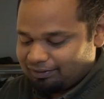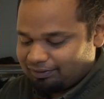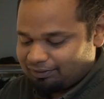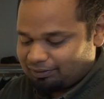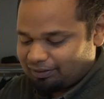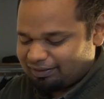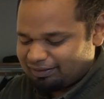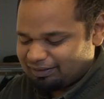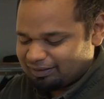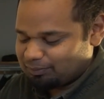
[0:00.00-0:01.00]
So I'll
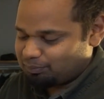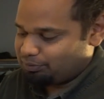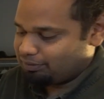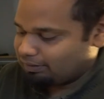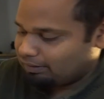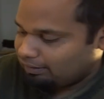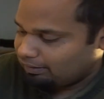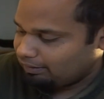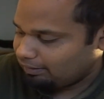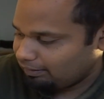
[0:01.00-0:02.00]
just put
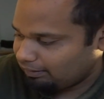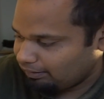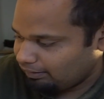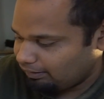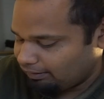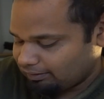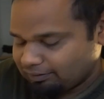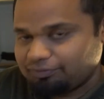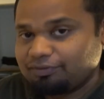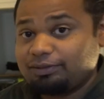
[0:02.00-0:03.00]

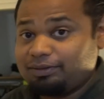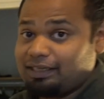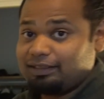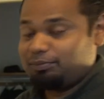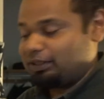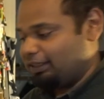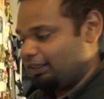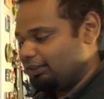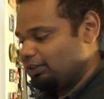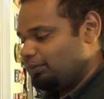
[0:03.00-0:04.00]
enough, so that's my
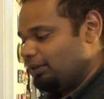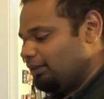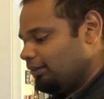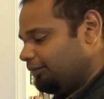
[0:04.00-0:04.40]
estimate.